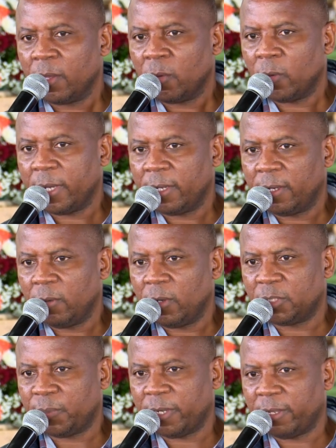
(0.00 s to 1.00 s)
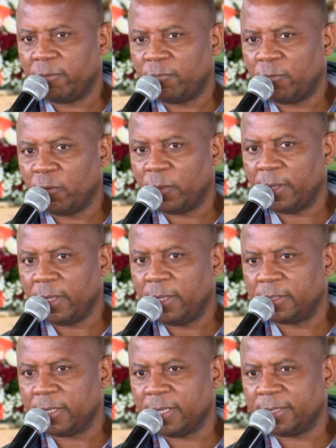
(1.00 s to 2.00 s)
When he was praying for me, he
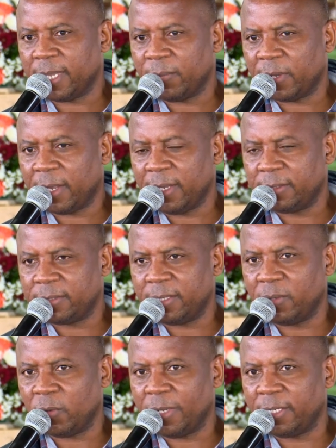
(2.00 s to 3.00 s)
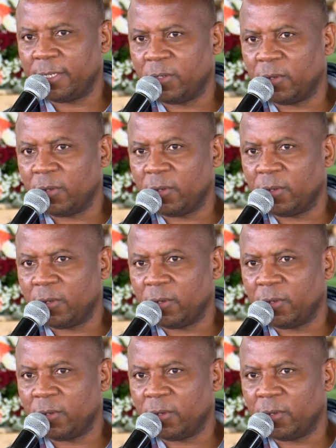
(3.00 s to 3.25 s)
said, I'm canceling what the